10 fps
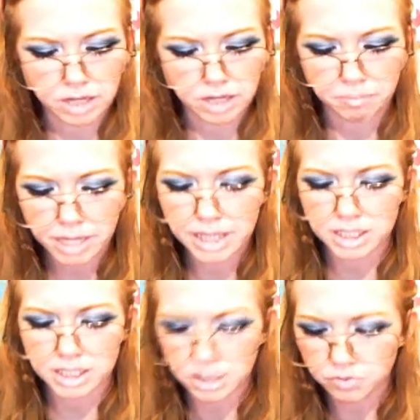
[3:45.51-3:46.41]
many
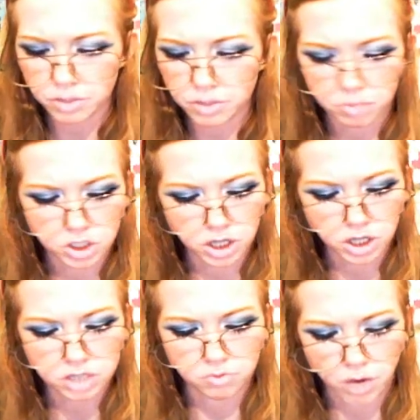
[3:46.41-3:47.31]
different
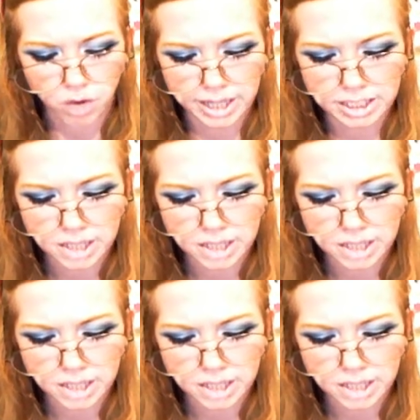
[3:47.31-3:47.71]
productive ways,